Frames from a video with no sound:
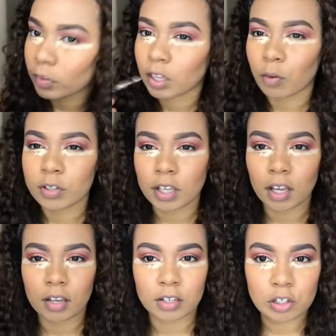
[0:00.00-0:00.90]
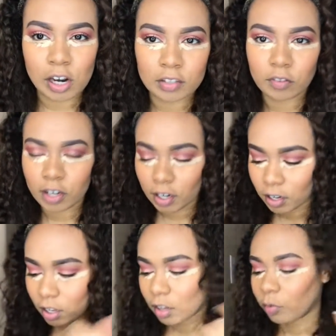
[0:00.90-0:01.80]
okay, once I transferred it,
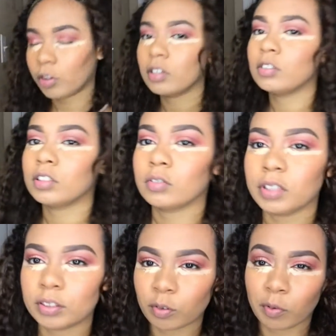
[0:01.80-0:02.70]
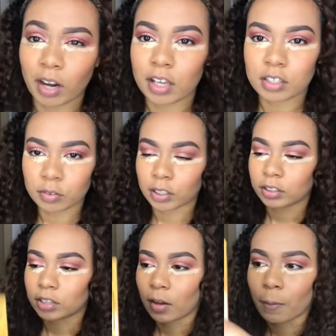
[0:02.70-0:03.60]
what I do is